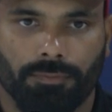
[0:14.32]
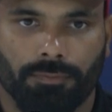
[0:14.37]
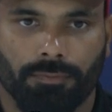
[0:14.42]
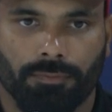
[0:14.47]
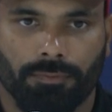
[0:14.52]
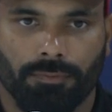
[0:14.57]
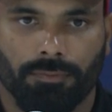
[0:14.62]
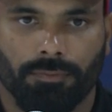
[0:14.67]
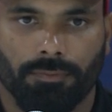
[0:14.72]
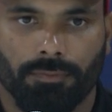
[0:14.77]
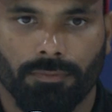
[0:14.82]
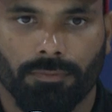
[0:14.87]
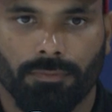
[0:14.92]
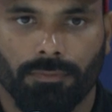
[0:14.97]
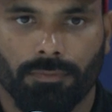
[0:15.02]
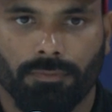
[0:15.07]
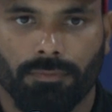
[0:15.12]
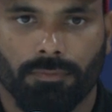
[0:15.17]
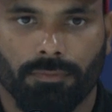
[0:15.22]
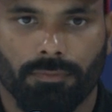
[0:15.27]
And
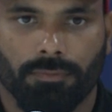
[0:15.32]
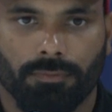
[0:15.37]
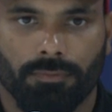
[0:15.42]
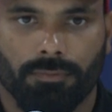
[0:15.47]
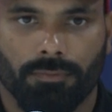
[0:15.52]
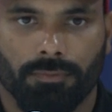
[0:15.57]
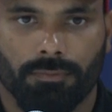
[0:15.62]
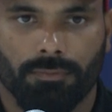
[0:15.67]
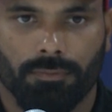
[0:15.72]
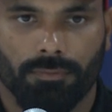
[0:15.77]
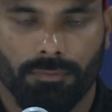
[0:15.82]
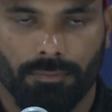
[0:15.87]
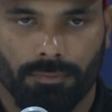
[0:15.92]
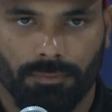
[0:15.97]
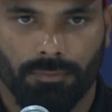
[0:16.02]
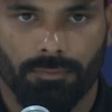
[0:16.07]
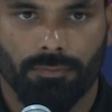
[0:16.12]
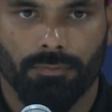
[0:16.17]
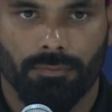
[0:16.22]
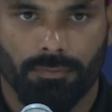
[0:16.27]
uh, you have one
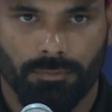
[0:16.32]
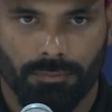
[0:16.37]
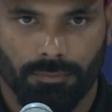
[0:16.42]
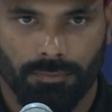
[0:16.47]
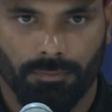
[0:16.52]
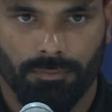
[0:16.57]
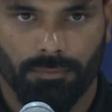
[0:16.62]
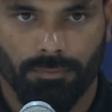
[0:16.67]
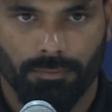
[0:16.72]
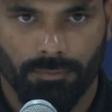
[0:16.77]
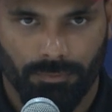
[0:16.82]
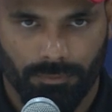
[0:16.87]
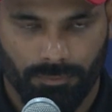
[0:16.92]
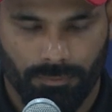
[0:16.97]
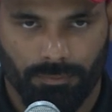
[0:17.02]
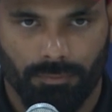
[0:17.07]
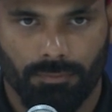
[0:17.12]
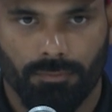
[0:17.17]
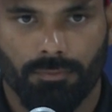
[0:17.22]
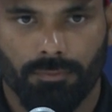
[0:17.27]
more match to go.
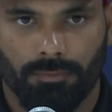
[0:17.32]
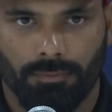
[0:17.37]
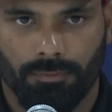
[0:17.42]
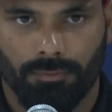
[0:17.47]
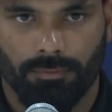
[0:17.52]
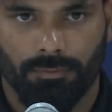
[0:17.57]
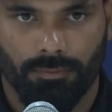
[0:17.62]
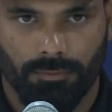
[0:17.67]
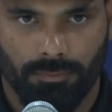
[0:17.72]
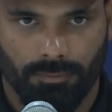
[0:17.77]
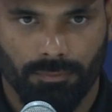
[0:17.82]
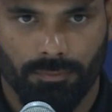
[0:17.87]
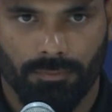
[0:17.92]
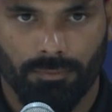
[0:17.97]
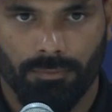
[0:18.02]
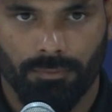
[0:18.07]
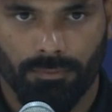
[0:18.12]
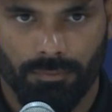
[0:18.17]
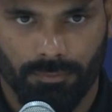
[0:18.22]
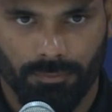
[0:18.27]
Uh, the
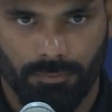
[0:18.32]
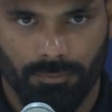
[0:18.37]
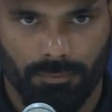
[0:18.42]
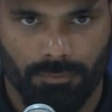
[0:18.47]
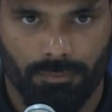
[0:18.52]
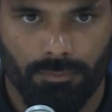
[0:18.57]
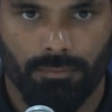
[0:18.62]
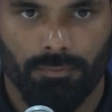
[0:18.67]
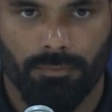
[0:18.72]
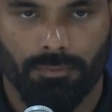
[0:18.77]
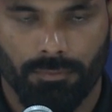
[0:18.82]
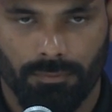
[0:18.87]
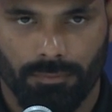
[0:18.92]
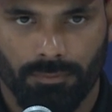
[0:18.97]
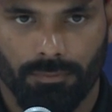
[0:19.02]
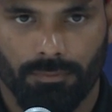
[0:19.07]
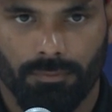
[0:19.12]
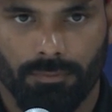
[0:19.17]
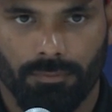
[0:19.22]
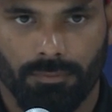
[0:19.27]
top positions can
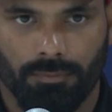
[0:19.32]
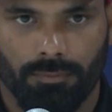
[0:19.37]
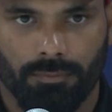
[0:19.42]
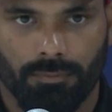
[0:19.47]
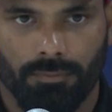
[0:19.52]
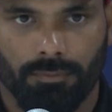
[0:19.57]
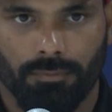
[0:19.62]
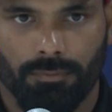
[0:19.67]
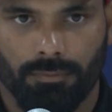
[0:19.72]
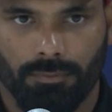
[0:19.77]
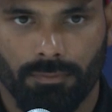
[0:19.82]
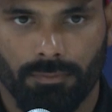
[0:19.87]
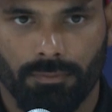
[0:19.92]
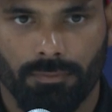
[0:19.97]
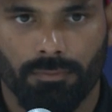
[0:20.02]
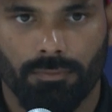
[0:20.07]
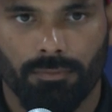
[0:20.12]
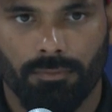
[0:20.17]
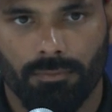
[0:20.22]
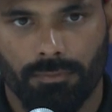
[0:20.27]
still sway
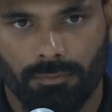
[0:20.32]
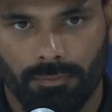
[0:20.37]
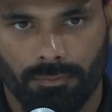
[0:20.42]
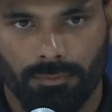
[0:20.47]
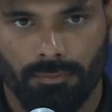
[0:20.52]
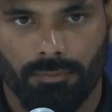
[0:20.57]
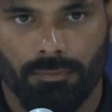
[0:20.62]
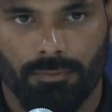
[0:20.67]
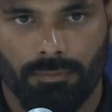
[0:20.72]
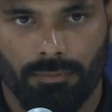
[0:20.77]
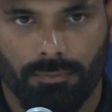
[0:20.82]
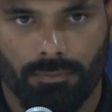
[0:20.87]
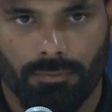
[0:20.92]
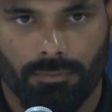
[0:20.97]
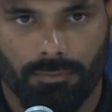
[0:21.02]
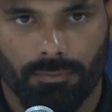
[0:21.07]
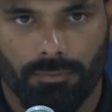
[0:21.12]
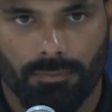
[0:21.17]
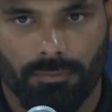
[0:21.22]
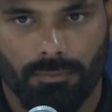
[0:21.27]
for you guys. How are you
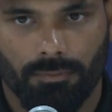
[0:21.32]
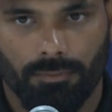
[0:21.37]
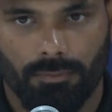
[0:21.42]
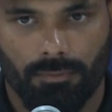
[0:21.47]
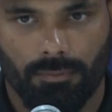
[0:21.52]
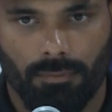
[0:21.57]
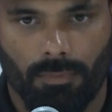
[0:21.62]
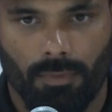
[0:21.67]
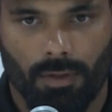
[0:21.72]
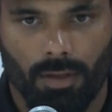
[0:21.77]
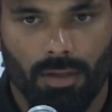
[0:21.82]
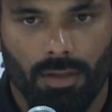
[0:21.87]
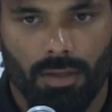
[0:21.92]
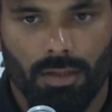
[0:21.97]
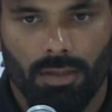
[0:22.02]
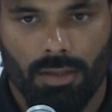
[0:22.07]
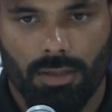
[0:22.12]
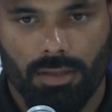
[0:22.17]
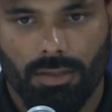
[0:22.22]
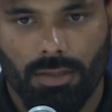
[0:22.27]
approaching that?
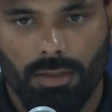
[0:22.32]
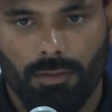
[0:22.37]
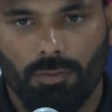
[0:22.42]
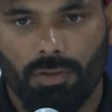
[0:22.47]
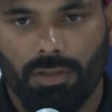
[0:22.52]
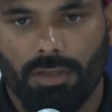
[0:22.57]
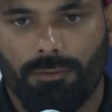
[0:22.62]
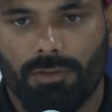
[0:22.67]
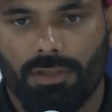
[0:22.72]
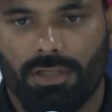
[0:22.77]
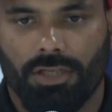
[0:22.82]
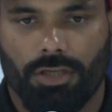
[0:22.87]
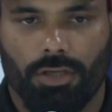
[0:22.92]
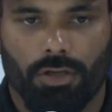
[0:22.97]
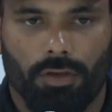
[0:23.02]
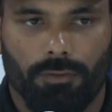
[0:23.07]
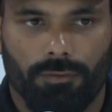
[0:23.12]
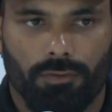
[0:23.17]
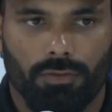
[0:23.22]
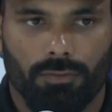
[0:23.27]
Yeah, we have a day
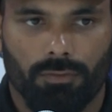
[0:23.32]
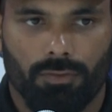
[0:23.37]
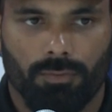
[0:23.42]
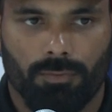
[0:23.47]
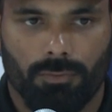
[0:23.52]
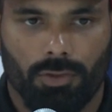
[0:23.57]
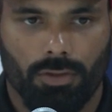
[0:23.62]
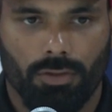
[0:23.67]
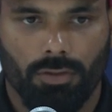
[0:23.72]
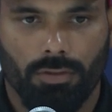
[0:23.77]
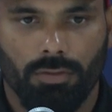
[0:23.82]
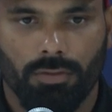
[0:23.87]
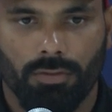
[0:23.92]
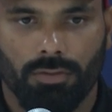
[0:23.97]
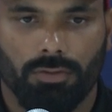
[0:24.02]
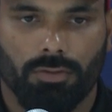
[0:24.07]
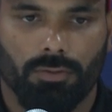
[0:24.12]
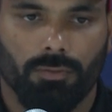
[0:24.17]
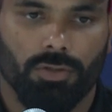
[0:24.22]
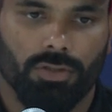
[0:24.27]
off tomorrow,
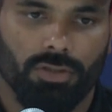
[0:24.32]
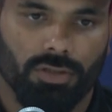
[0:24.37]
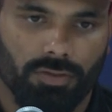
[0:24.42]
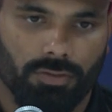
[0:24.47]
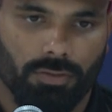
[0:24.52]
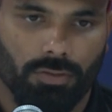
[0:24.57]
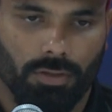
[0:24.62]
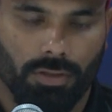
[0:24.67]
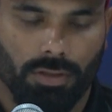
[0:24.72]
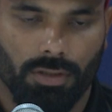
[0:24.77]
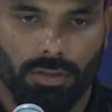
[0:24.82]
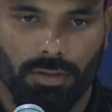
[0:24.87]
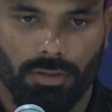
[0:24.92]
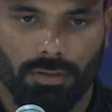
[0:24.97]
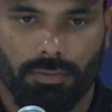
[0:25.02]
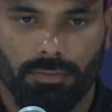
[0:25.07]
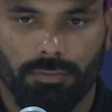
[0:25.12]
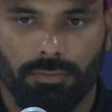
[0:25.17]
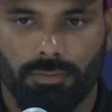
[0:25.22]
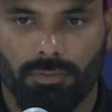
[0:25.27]
so we're just
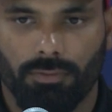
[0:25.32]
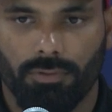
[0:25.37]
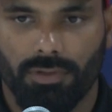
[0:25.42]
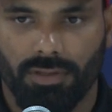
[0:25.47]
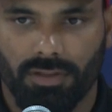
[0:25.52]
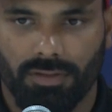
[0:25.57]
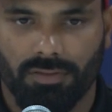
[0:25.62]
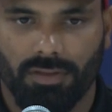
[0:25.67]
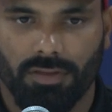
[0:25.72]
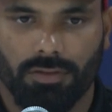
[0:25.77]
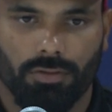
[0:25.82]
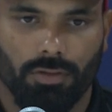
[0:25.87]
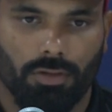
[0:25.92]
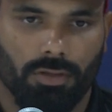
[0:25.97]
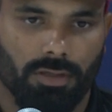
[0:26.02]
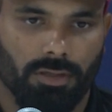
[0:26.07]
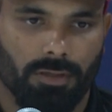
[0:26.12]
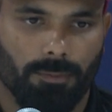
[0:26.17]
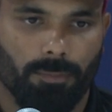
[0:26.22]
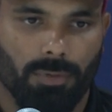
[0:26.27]
gonna reassess
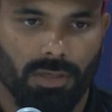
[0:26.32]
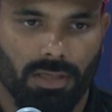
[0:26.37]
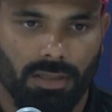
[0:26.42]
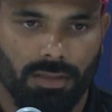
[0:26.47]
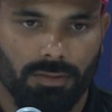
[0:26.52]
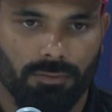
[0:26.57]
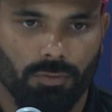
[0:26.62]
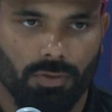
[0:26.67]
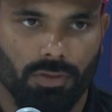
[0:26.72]
our plans.